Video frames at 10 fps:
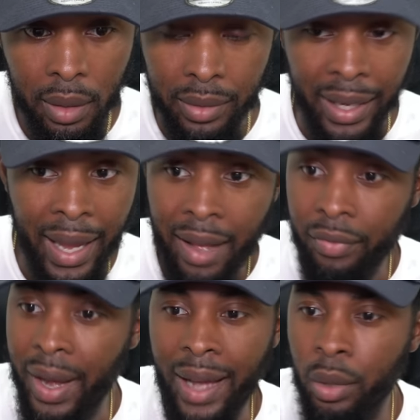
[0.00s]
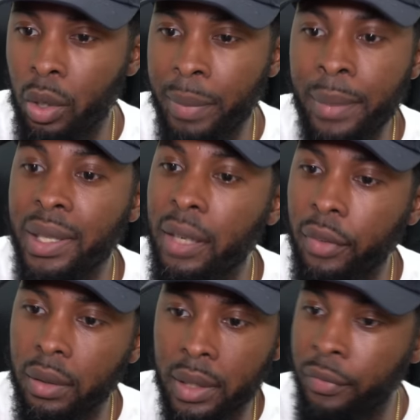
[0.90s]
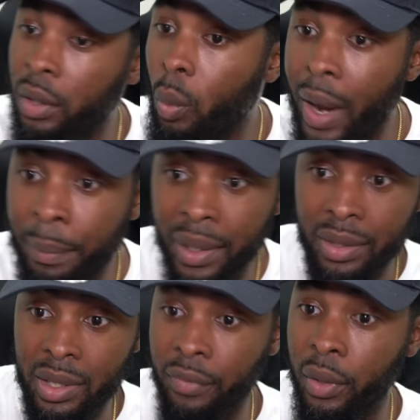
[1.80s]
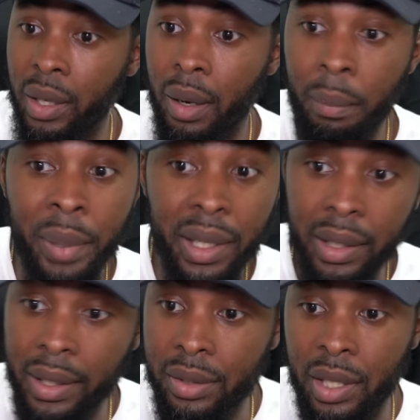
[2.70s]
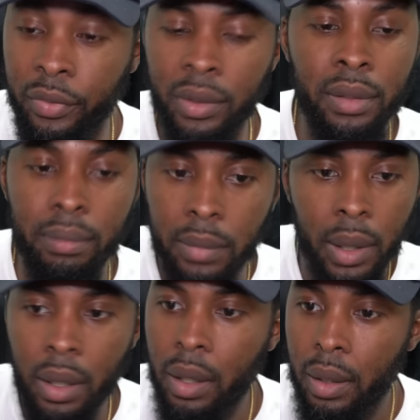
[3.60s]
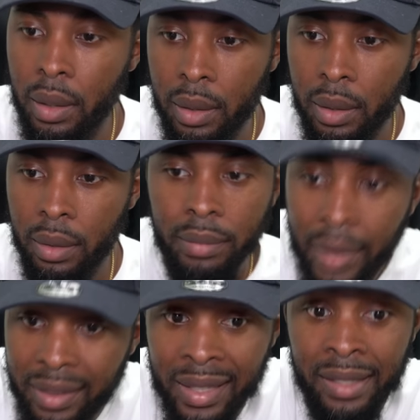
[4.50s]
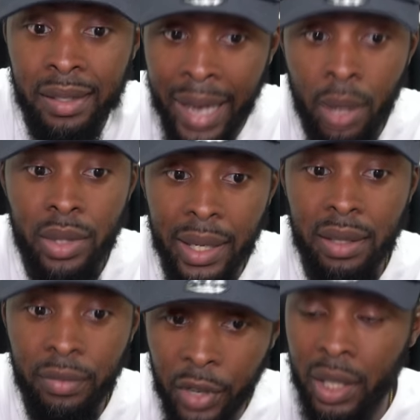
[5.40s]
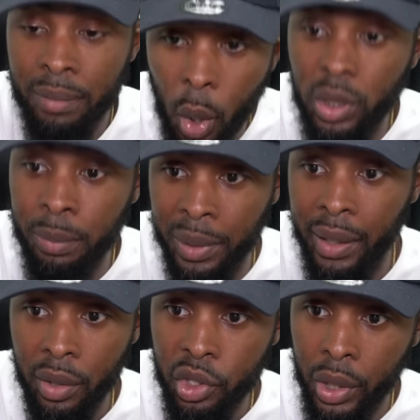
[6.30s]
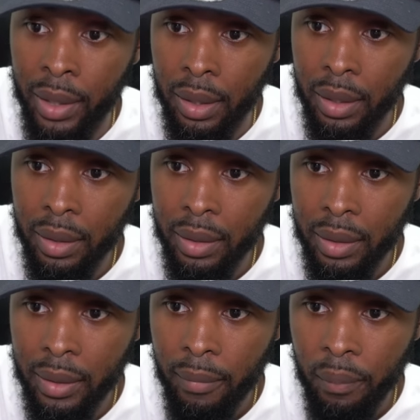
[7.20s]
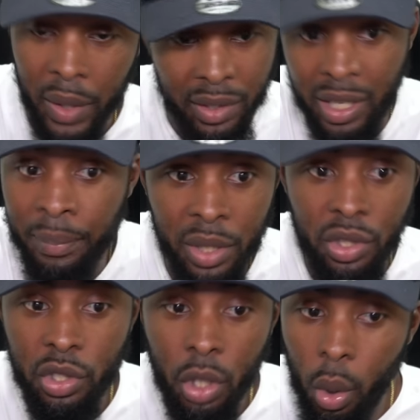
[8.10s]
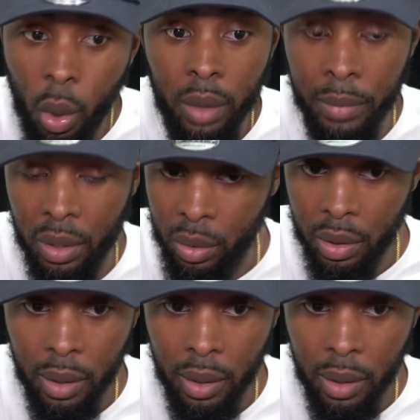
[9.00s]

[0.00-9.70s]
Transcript: they have i don't know maybe different different weapons different abilities different that's, that sounds like some fucking multiplayer shit, except it's just the horde mode.